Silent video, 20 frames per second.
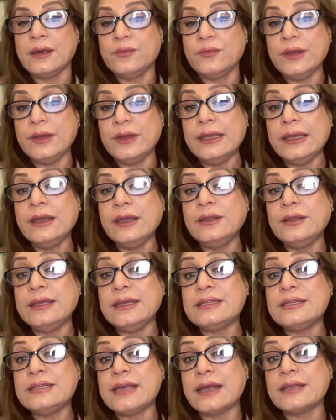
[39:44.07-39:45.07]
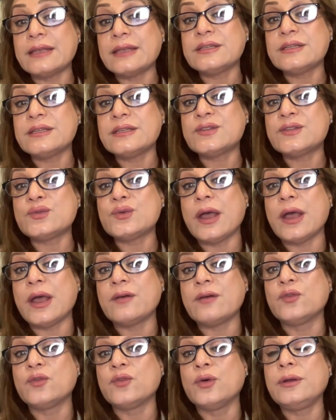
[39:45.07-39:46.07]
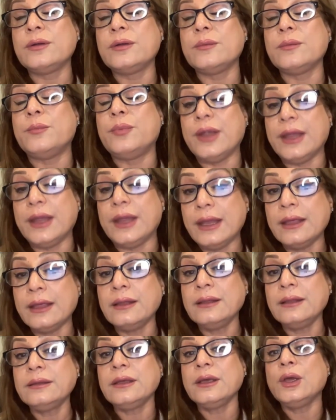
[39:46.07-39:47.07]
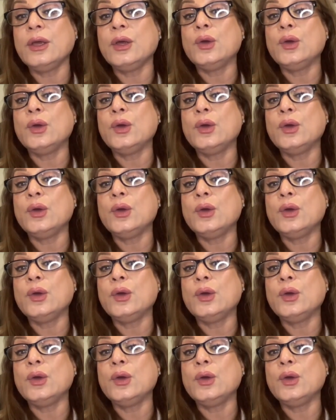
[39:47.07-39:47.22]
We need these acids to have good brain health,